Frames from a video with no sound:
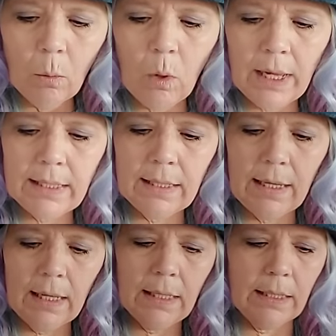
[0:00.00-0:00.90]
was
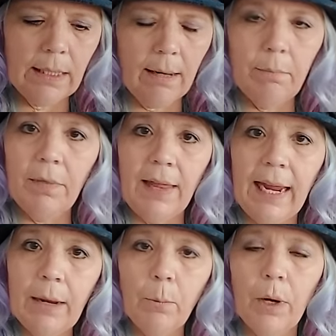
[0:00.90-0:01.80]
that um,
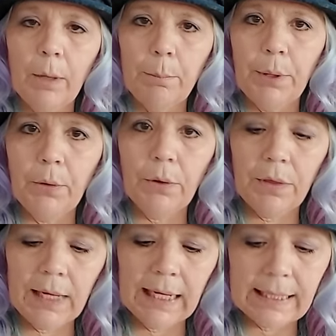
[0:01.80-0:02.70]
they were
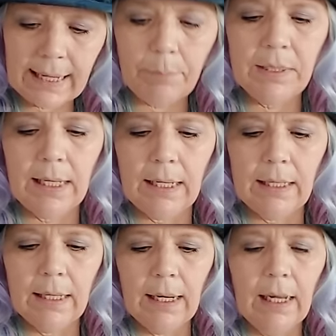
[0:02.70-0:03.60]
both
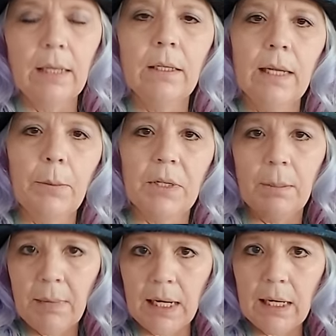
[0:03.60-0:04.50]
accepted in, they were
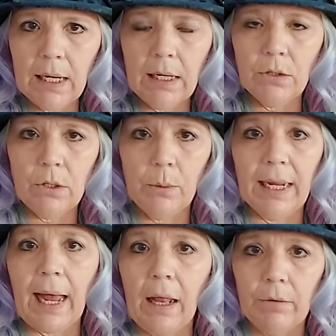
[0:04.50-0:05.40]
submitted into a
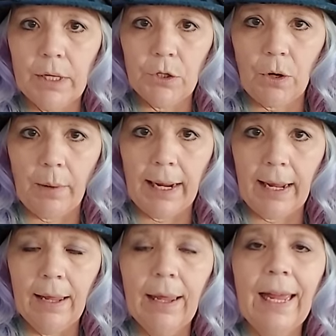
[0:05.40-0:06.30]
gallery
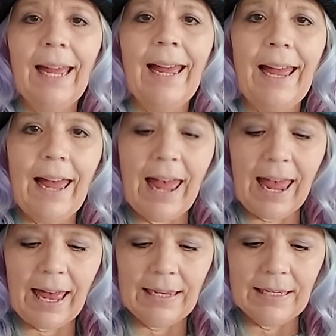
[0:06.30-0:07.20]
showing
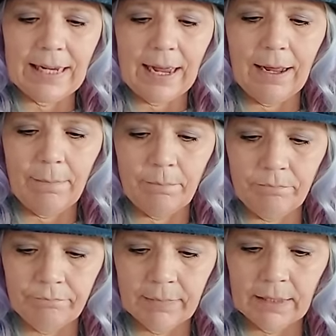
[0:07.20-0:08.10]
and um,
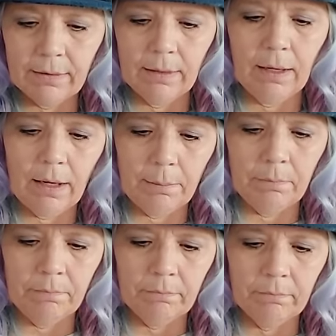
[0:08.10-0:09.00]

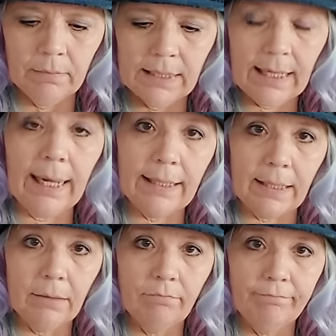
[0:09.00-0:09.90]
um,
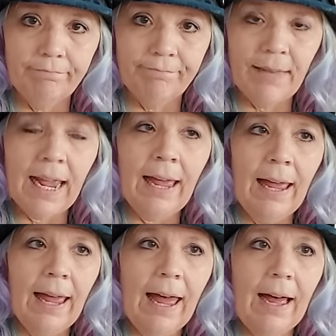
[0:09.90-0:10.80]
selected.
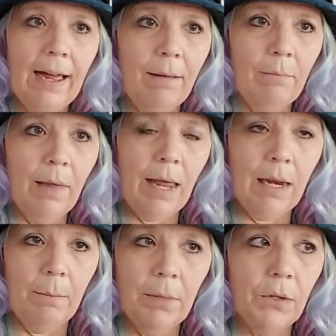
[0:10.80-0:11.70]
Um,
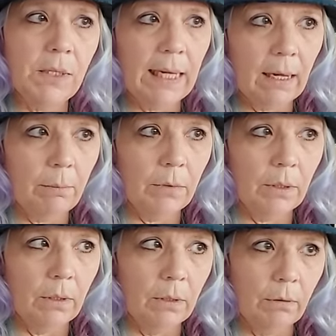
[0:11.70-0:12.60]
and a museum
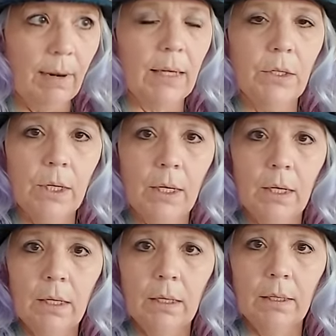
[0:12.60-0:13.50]

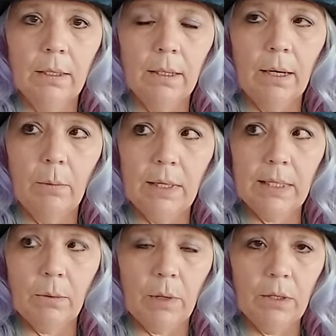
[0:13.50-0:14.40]
director
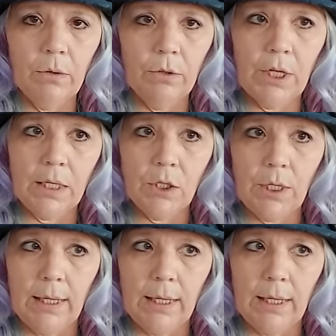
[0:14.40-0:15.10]
was the one who judged